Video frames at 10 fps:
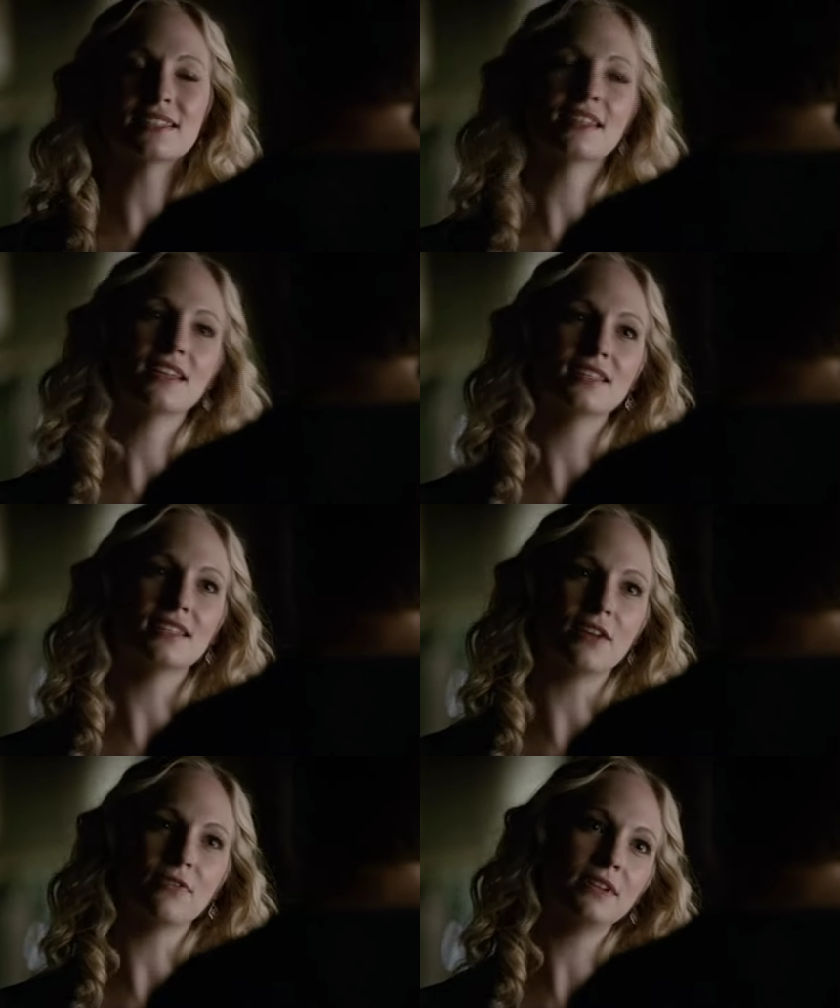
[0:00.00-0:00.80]
you know, that's the thing,
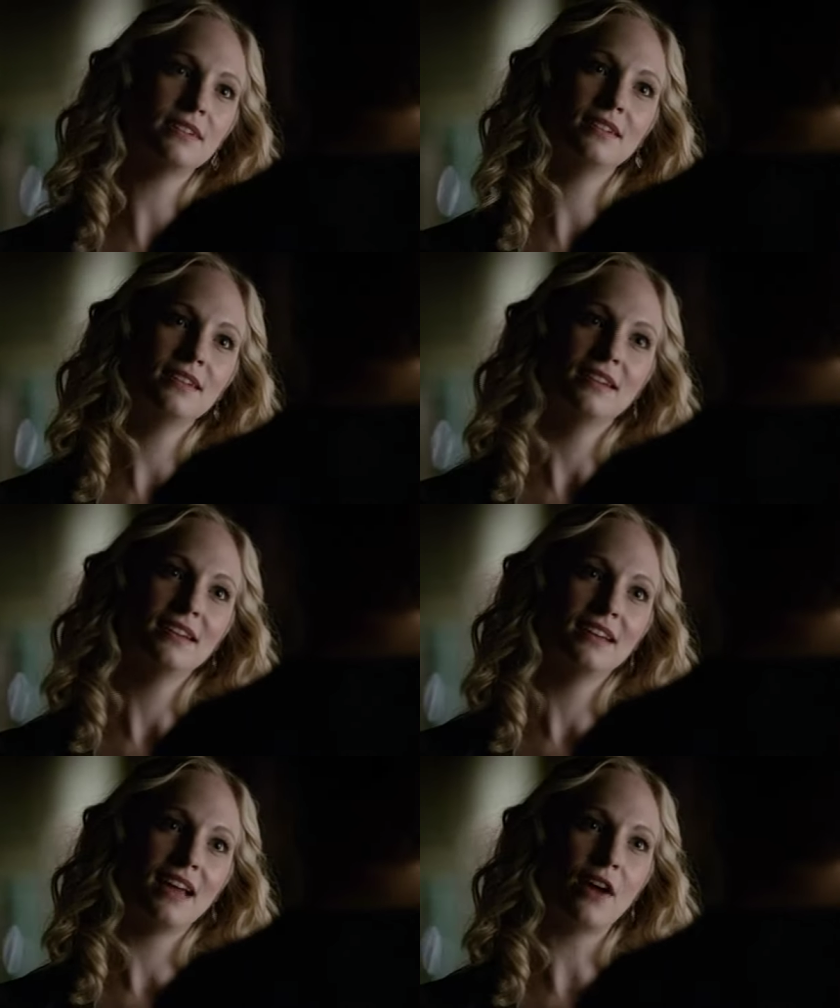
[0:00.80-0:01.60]
Stefan.
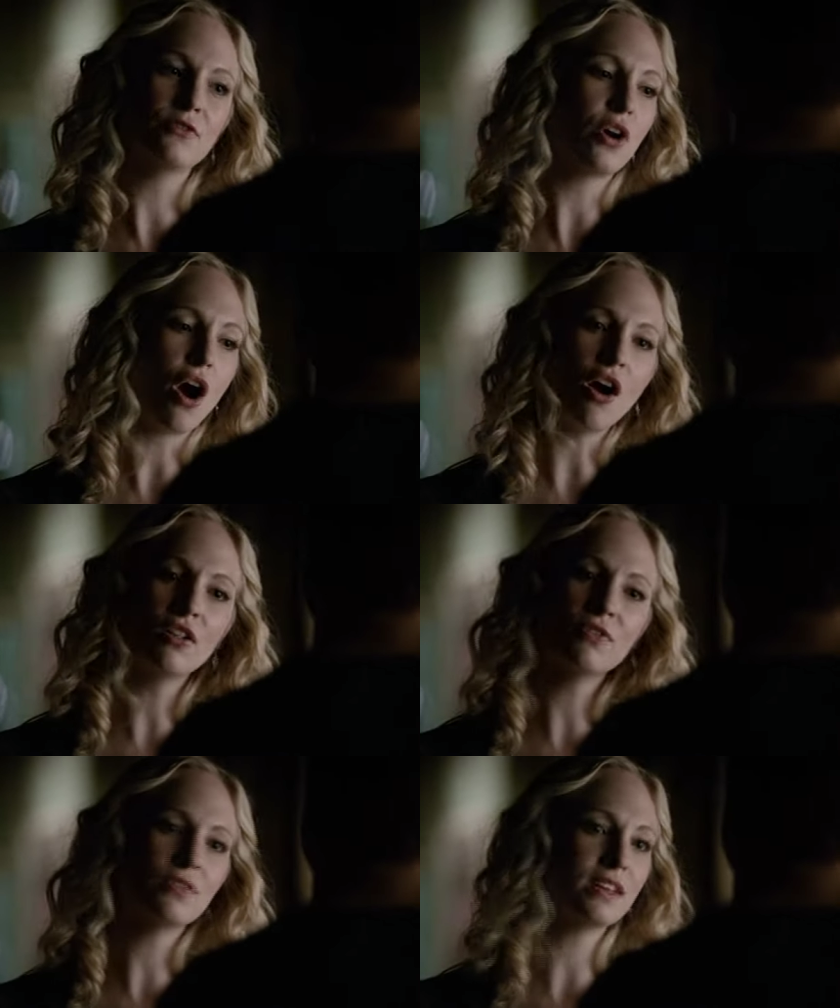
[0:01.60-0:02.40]
After
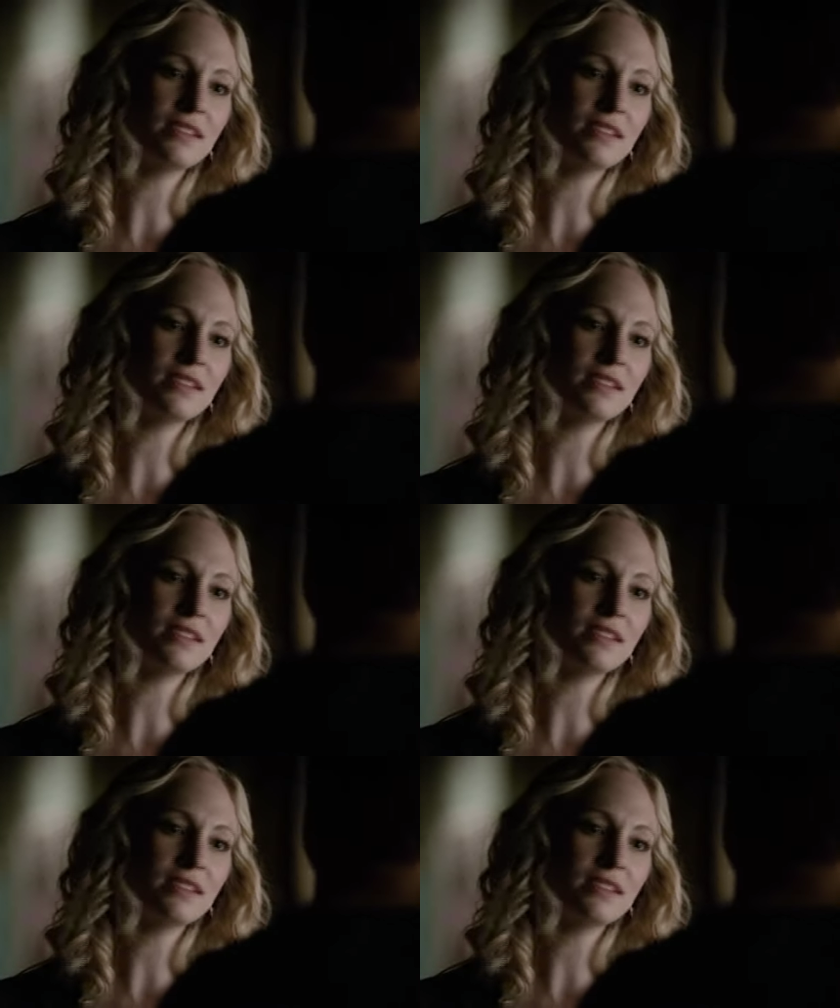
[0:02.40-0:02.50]
all of